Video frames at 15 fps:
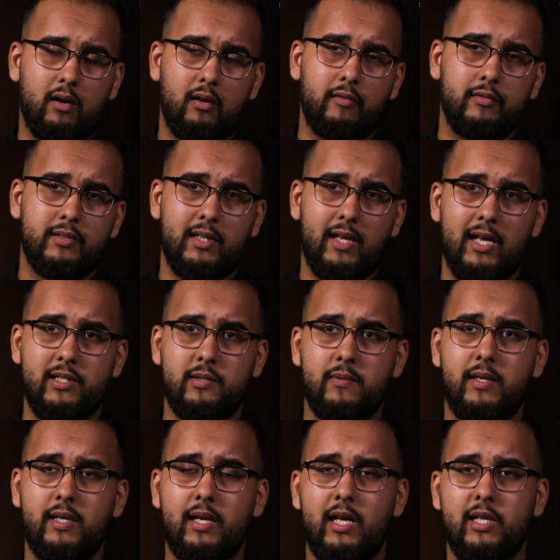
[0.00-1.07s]
Obviously, as
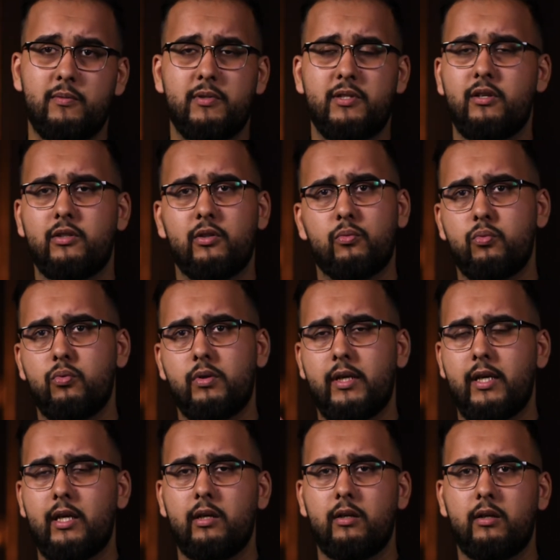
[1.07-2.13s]
we as we started
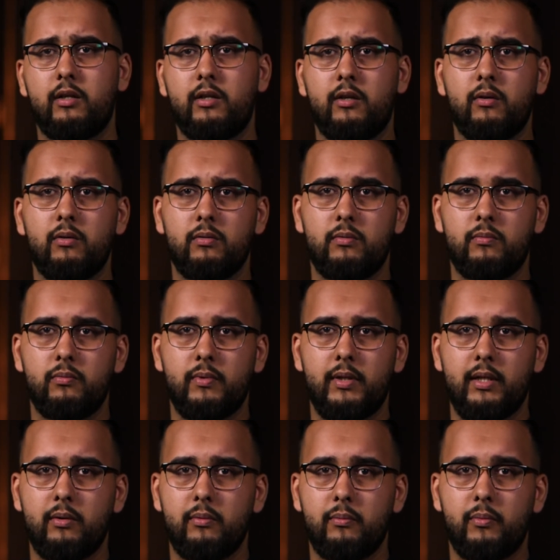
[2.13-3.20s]
walking, you know,
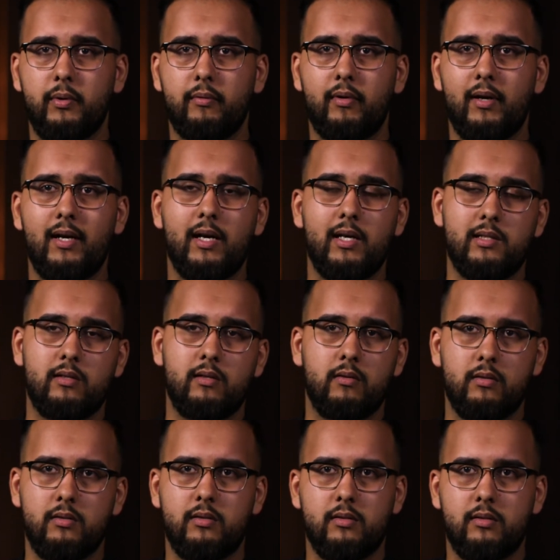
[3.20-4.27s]
we we realized, you
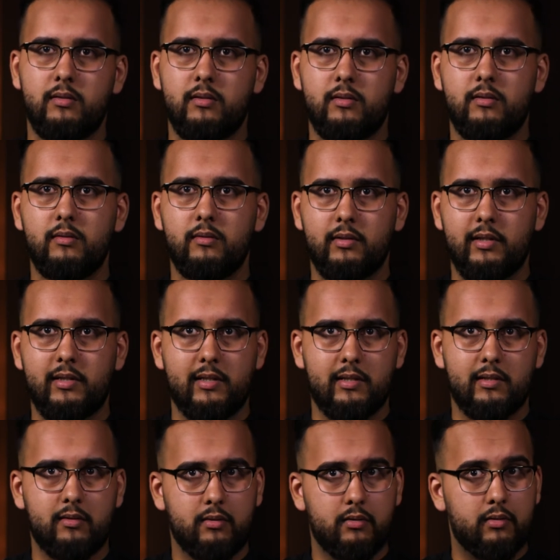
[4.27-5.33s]
know, this
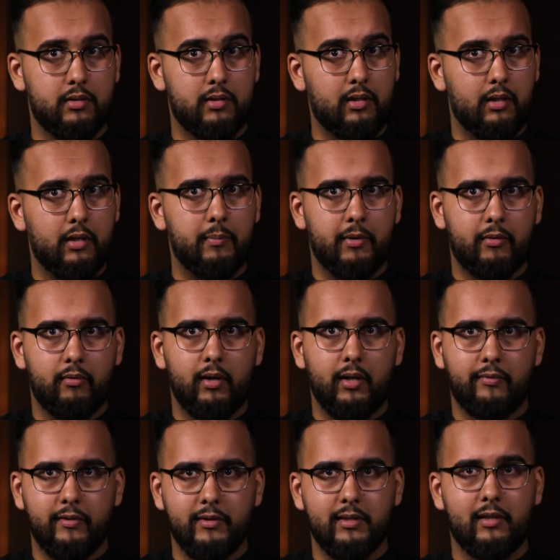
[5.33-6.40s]
is it's going to be
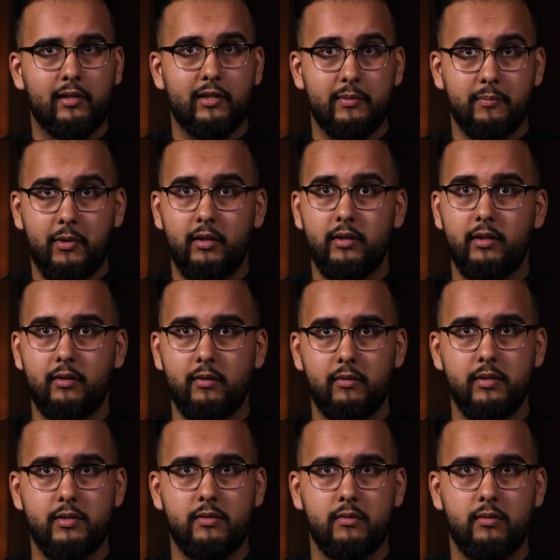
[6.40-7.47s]
really physically demanding. You
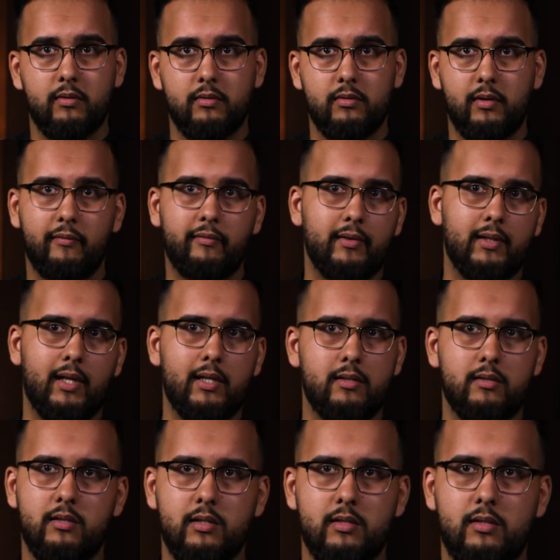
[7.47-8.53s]
know, it's not something
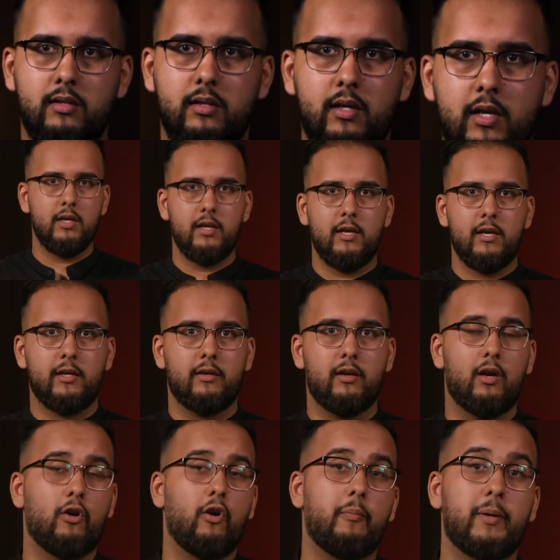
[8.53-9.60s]
that's just, you
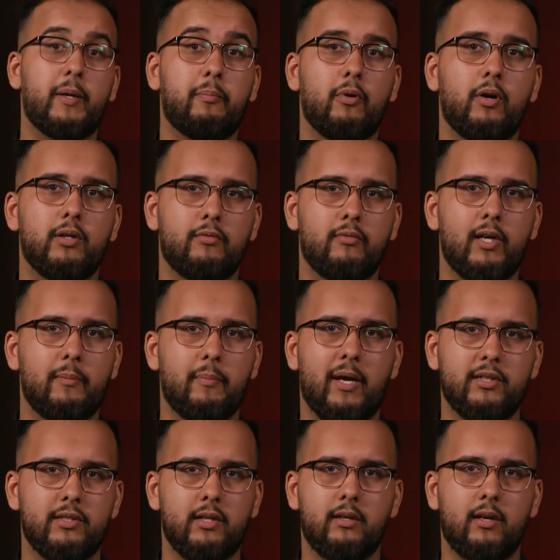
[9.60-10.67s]
know, a lot of people are really
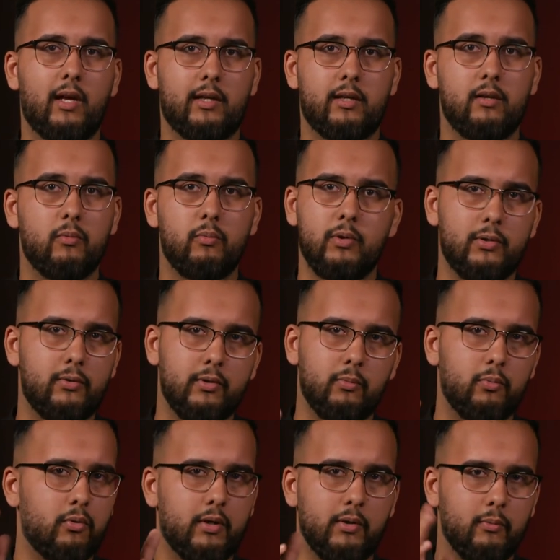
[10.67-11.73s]
passionate. Like, you know, we'll do the
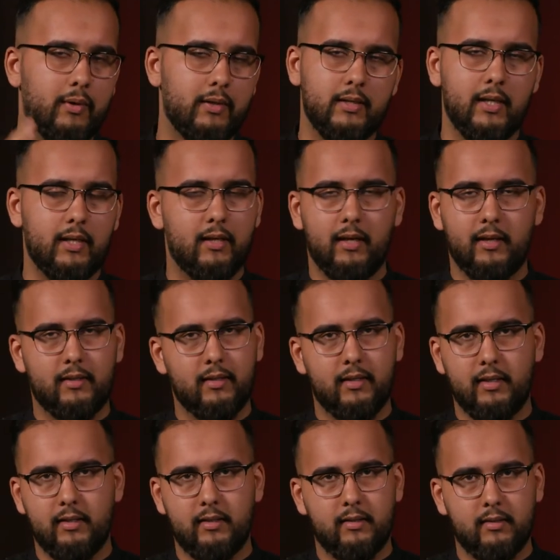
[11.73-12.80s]
walk in one day. Like,
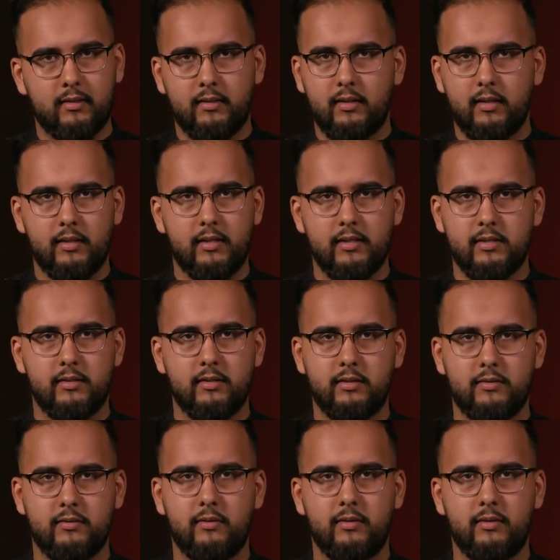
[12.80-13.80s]
it it doesn't. It's